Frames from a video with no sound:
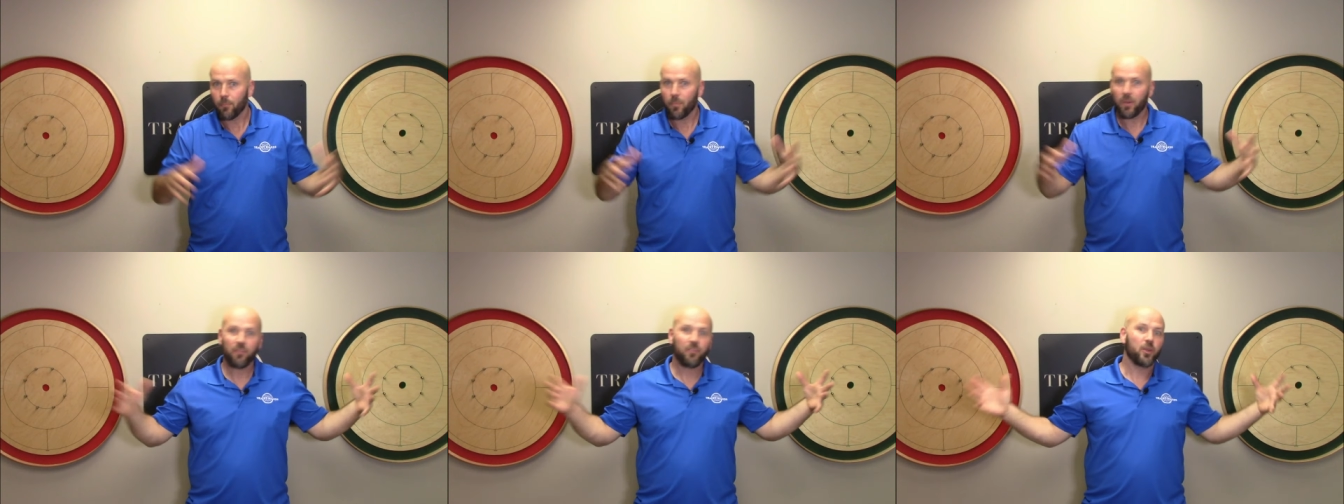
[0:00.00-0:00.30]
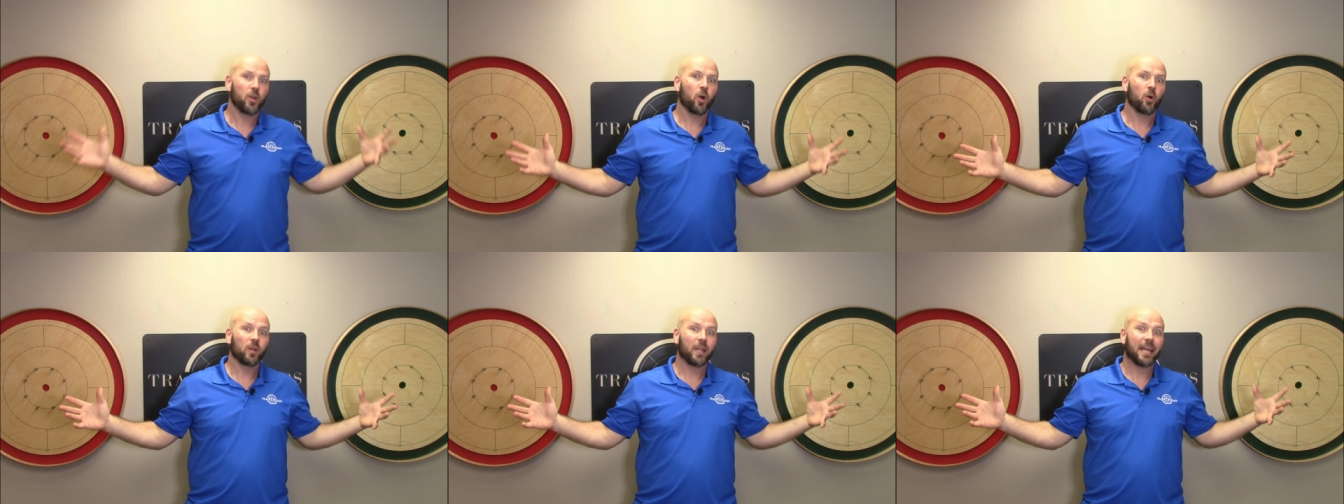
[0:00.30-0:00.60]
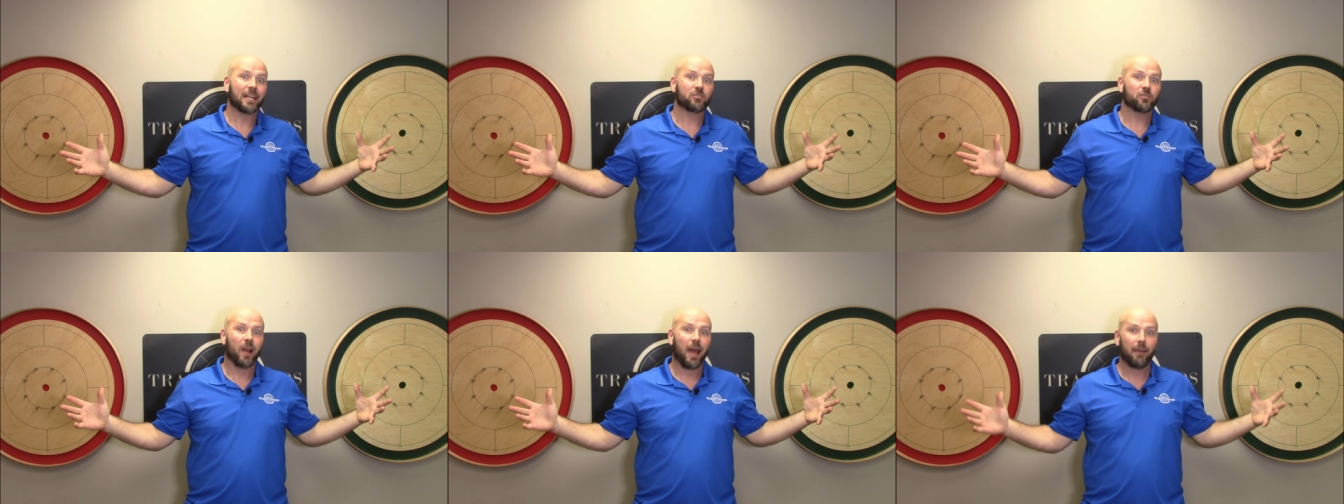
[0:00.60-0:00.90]
But if you don't
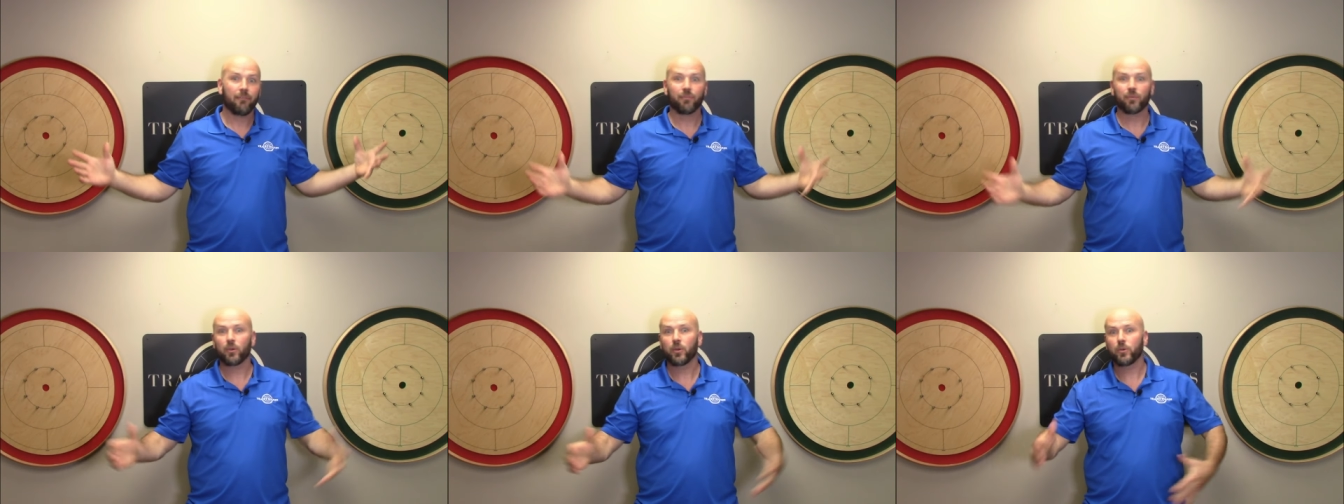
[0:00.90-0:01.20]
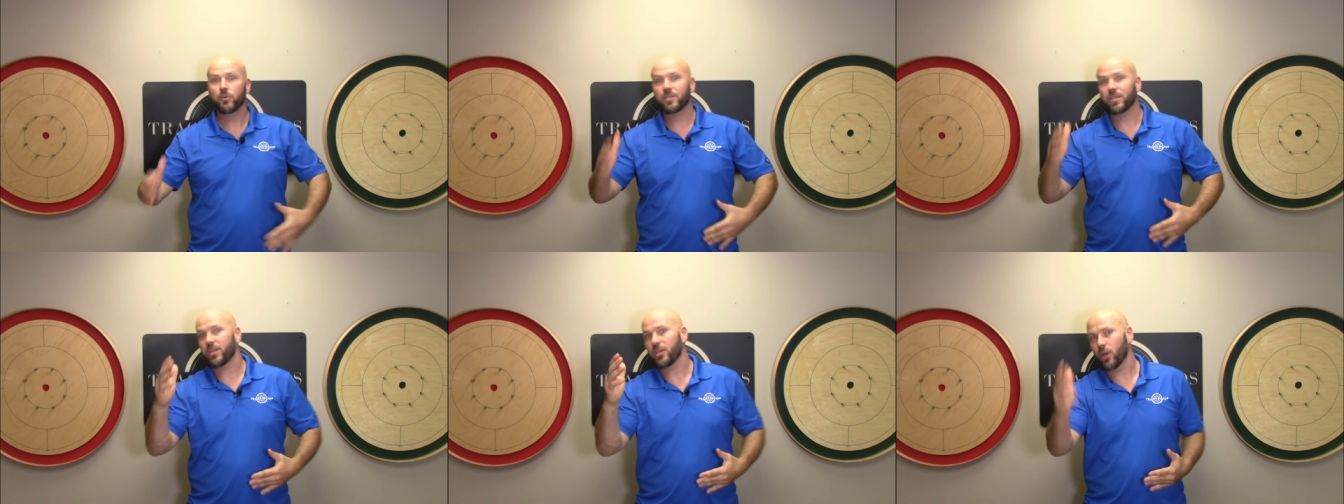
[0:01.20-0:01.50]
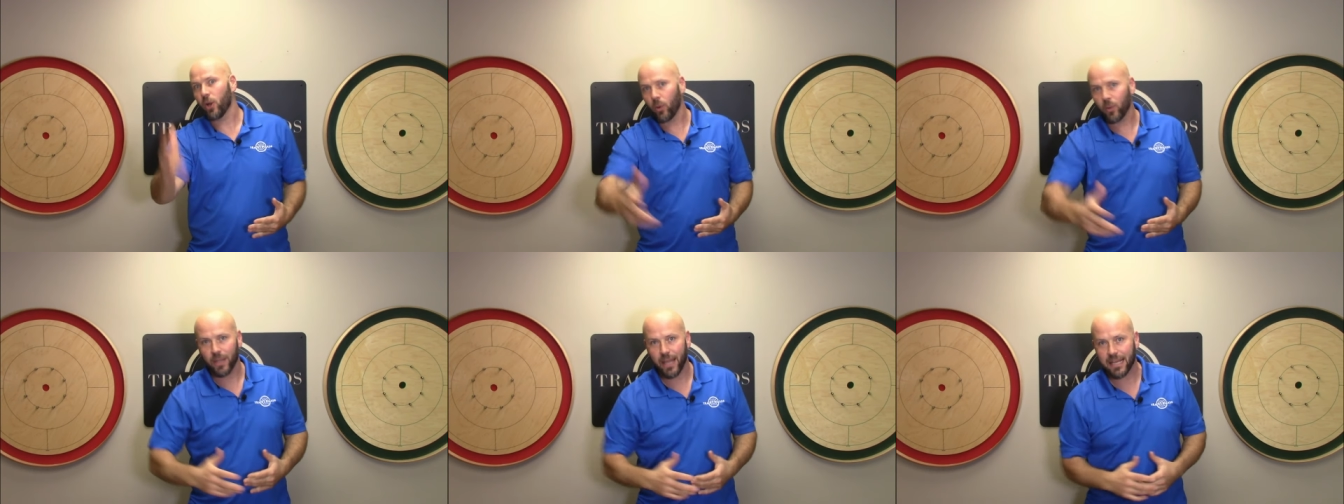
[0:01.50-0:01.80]
like drive-thrus and you
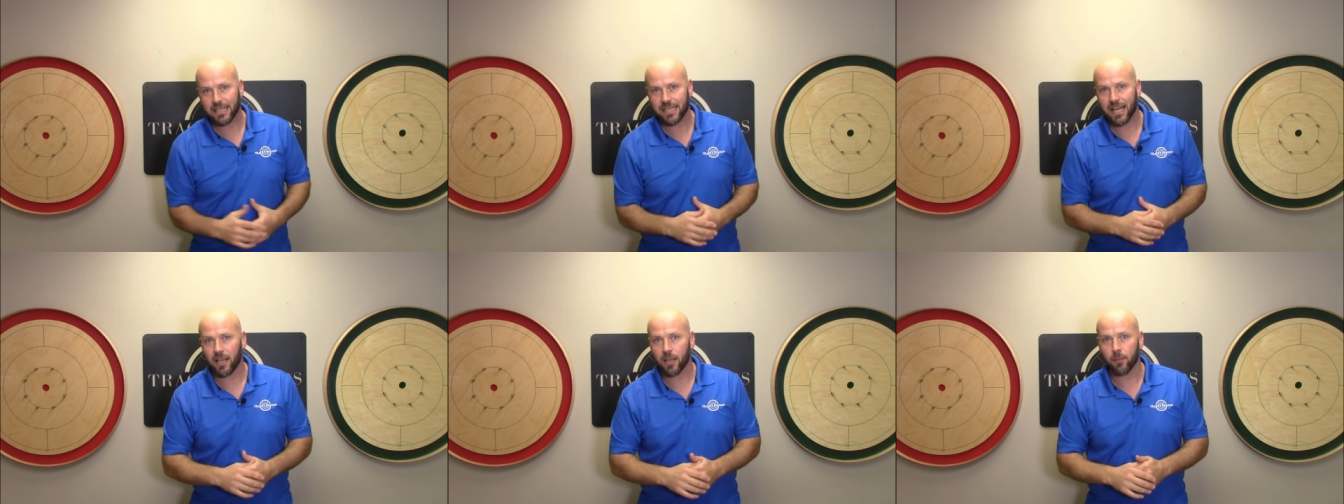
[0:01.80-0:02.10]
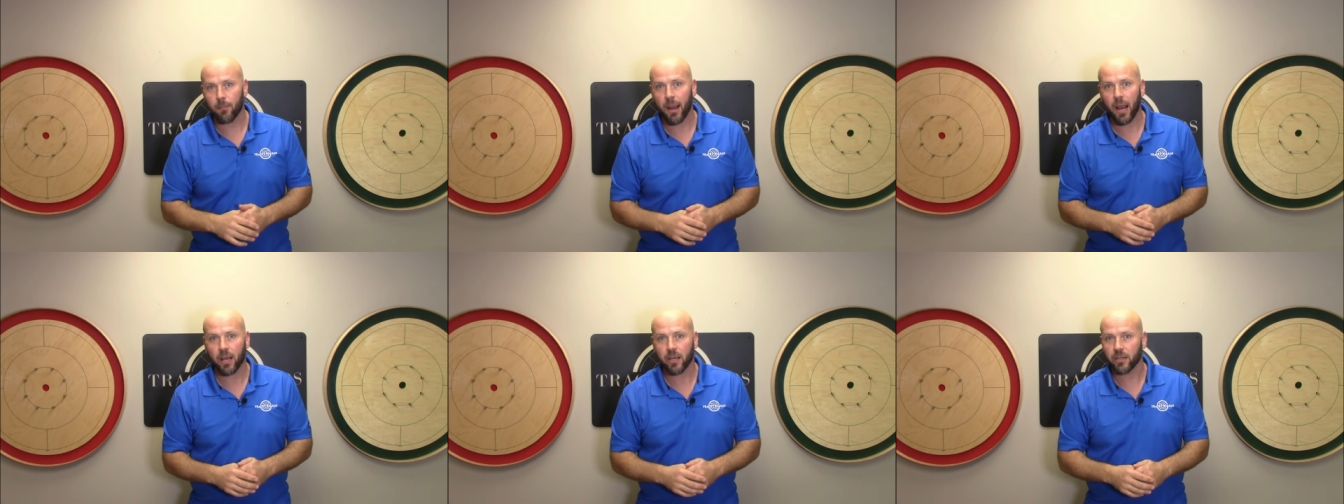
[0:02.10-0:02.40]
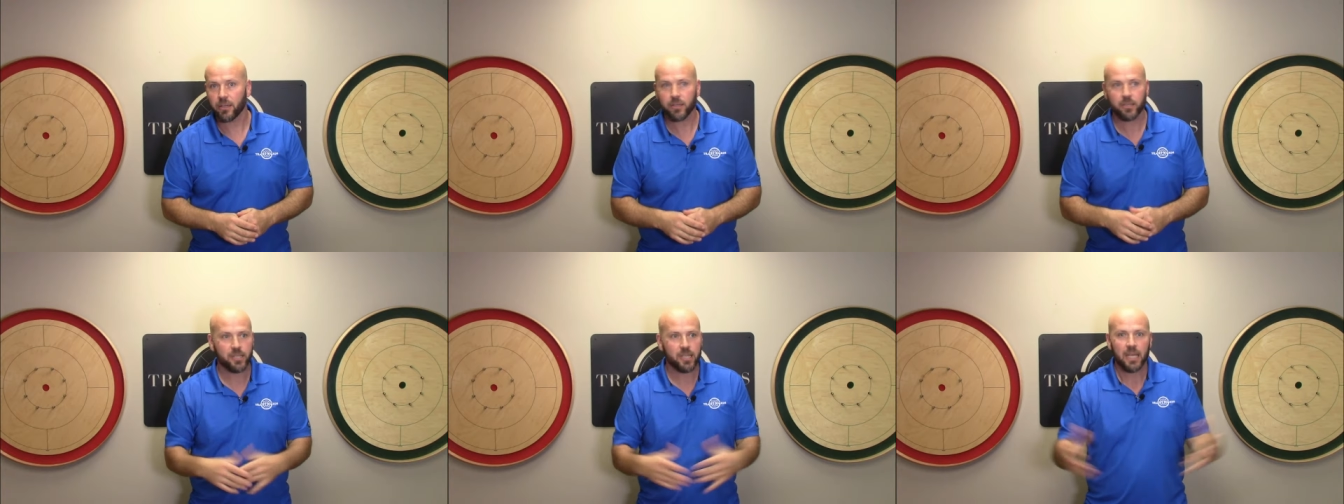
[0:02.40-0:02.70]
don't like
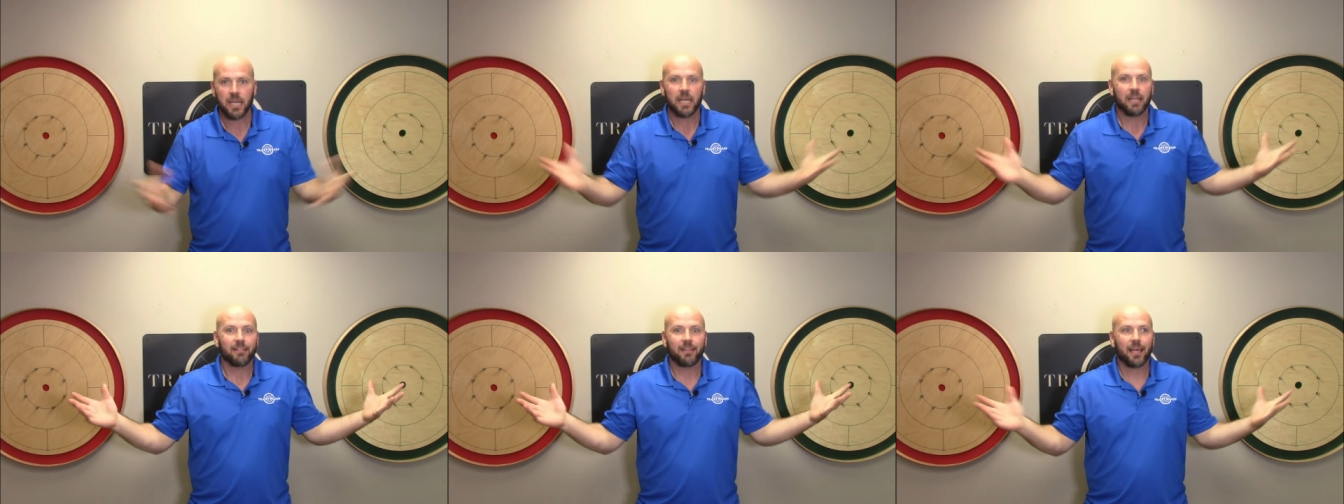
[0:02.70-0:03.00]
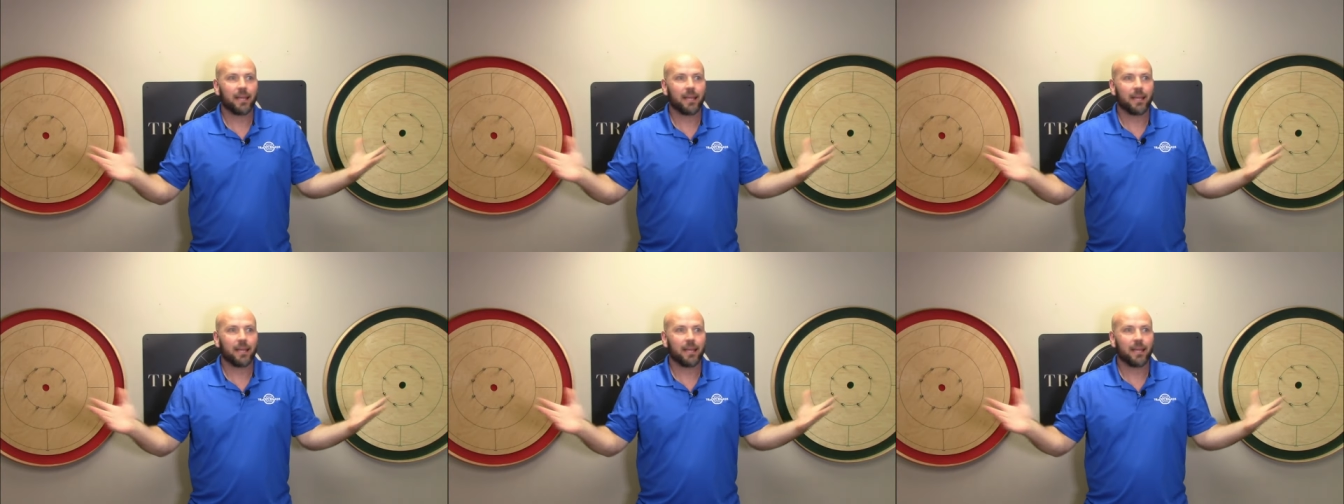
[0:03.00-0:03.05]
telemarketers,